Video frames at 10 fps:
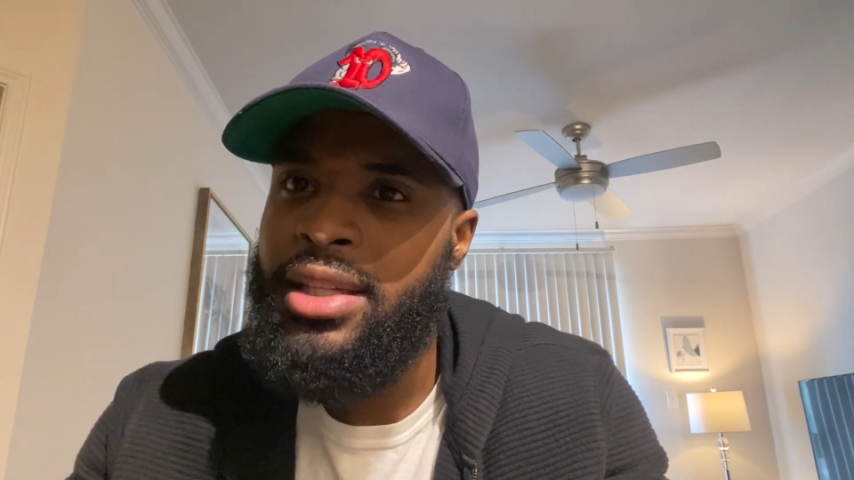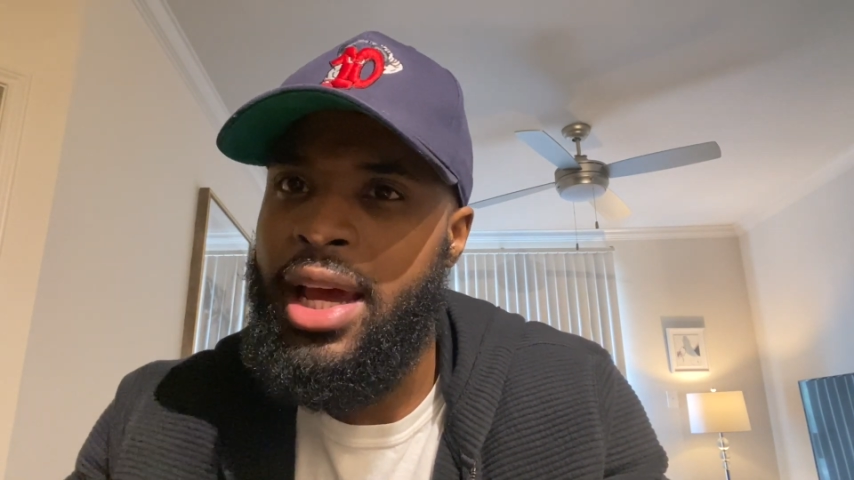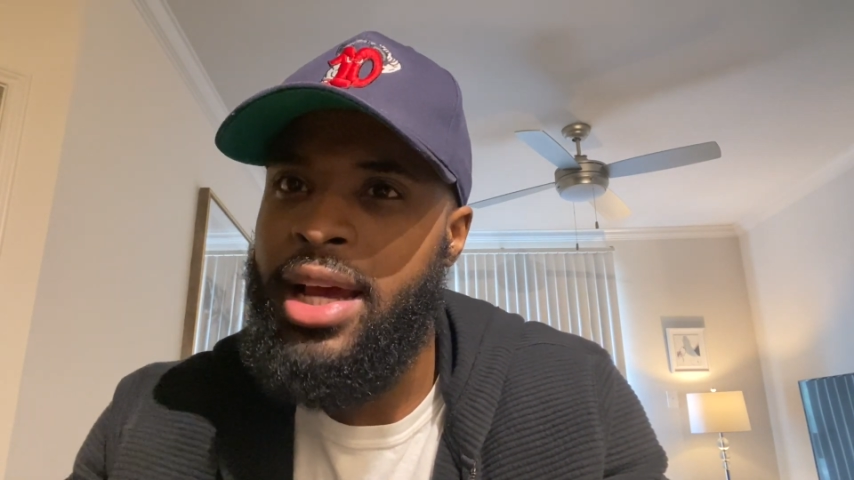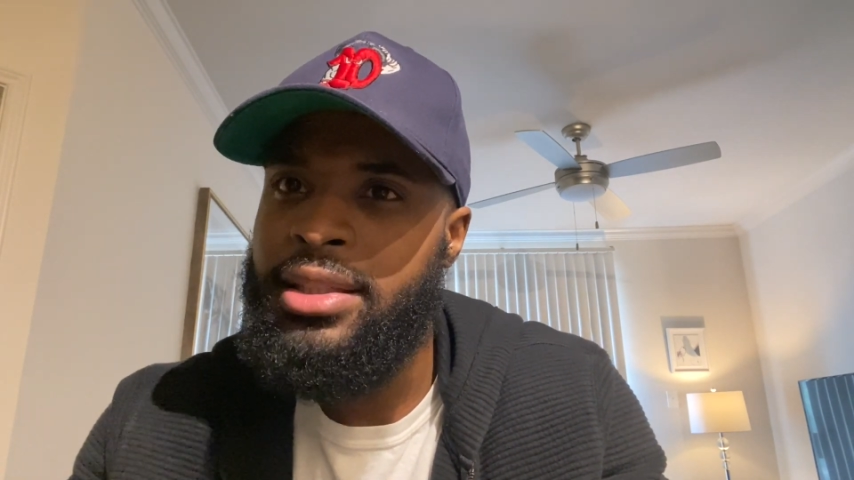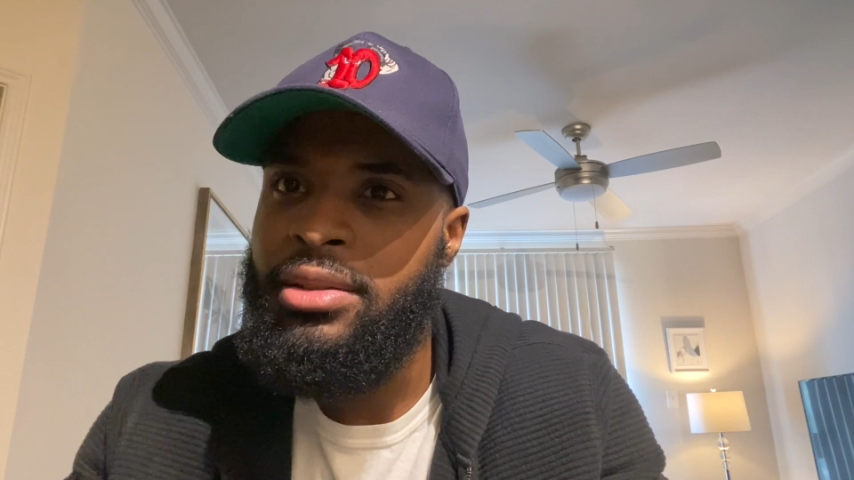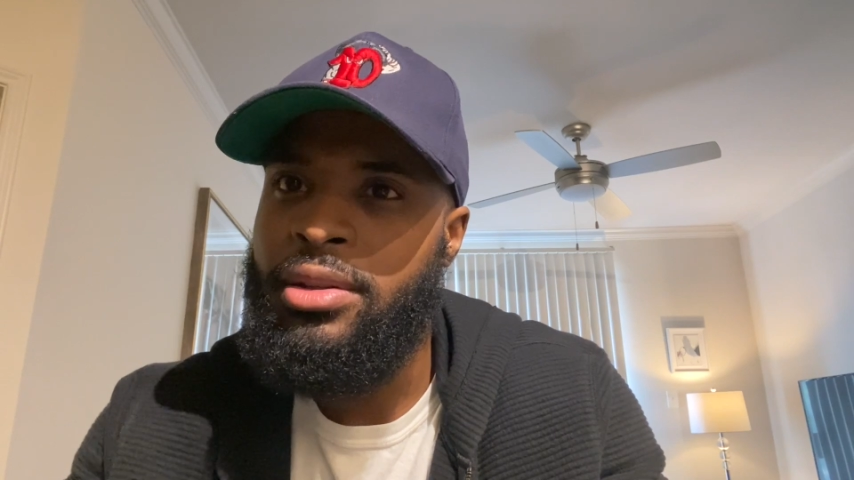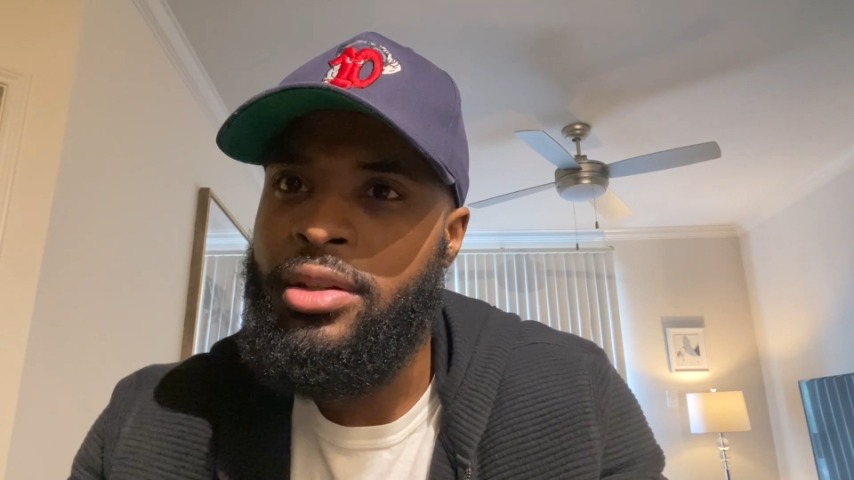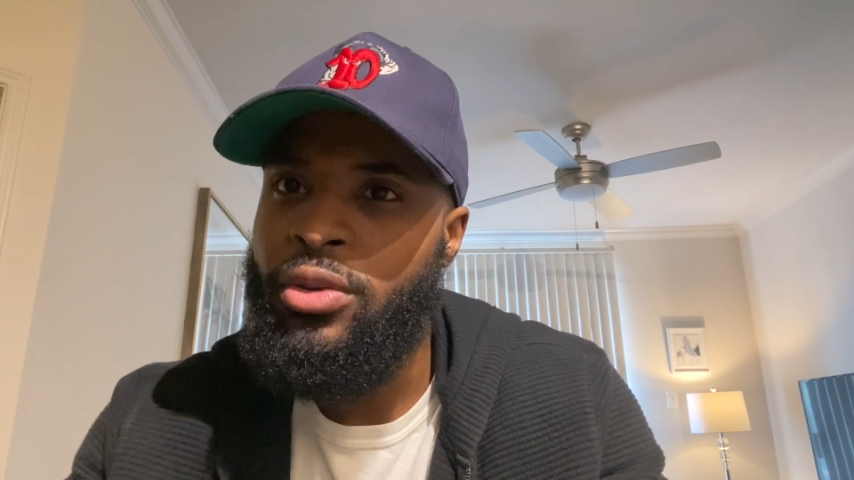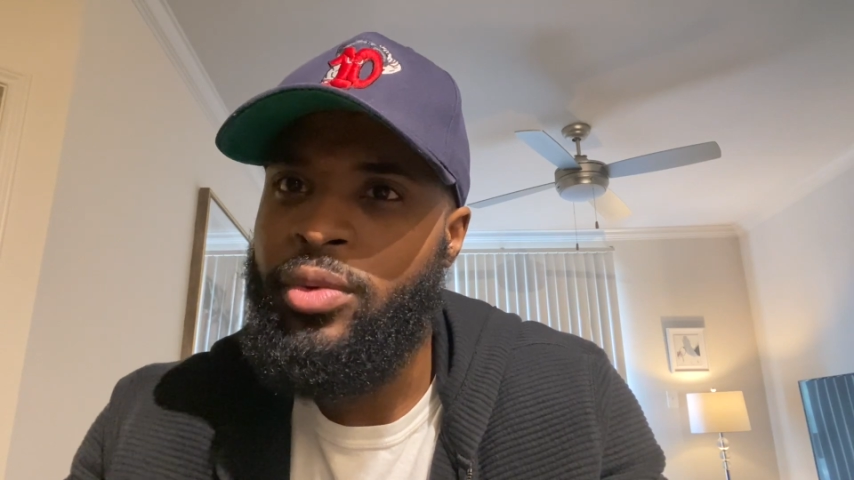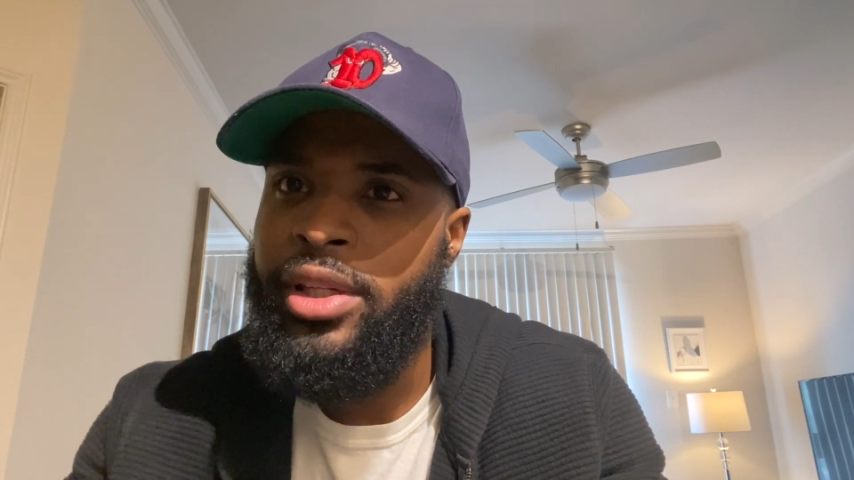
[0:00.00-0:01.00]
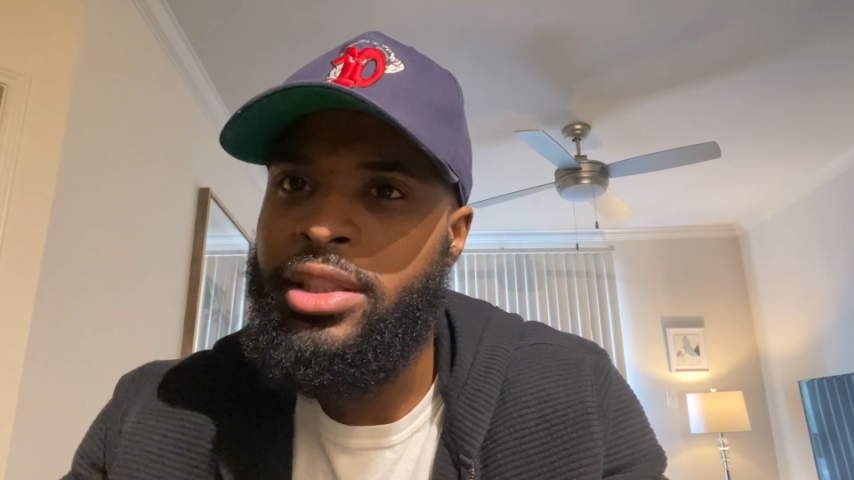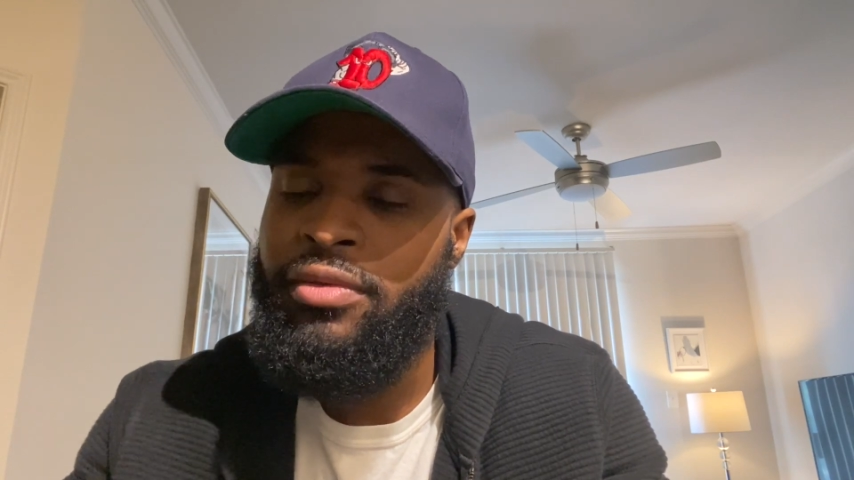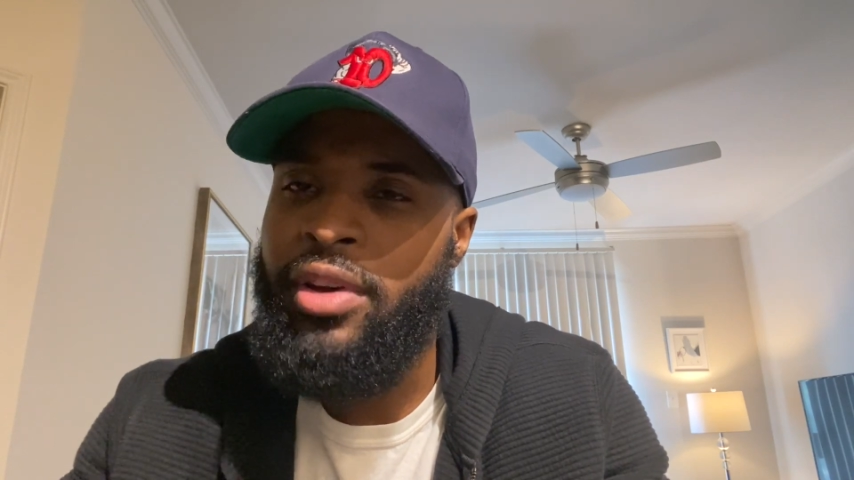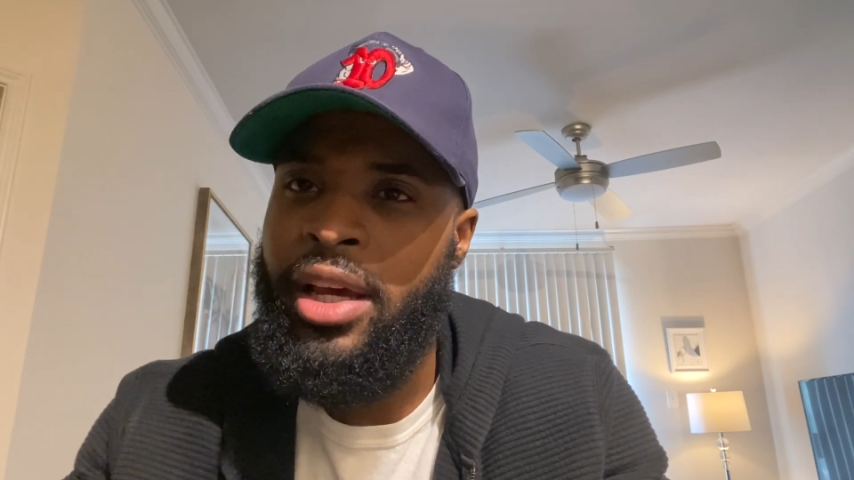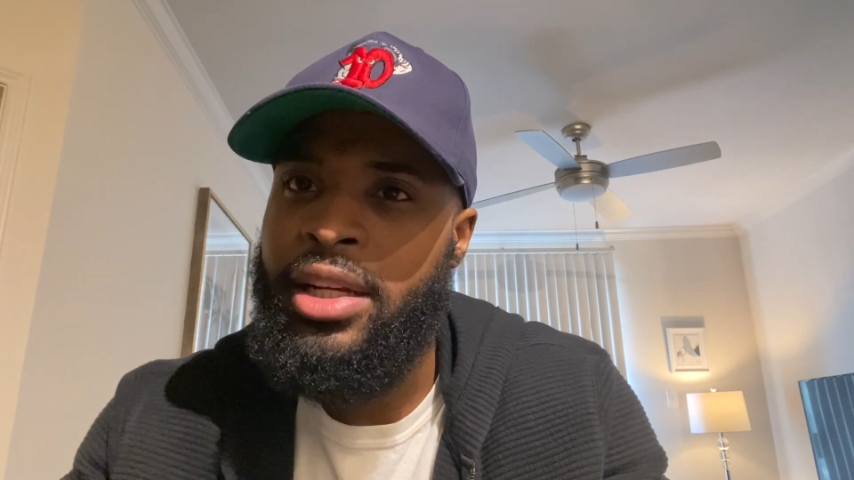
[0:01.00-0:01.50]
has the reach
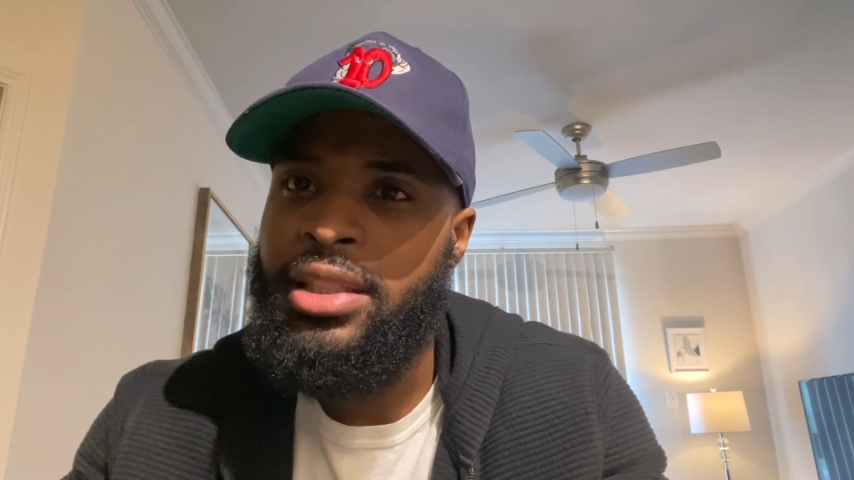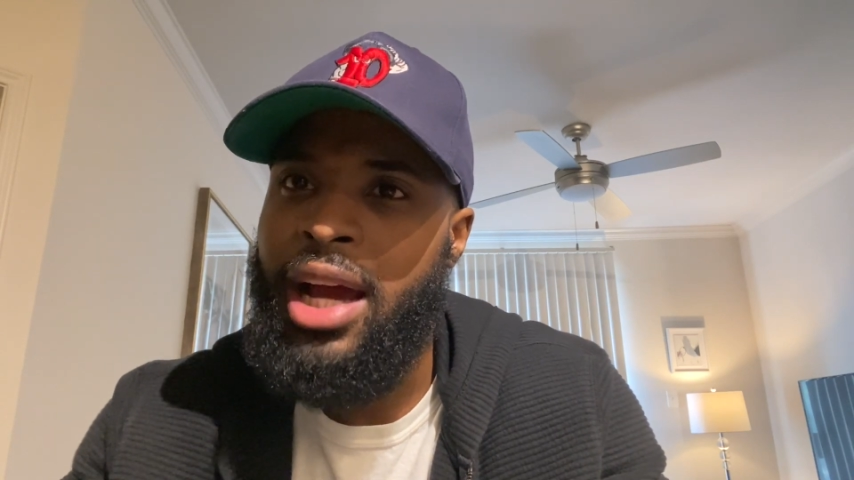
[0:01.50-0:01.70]
advantage,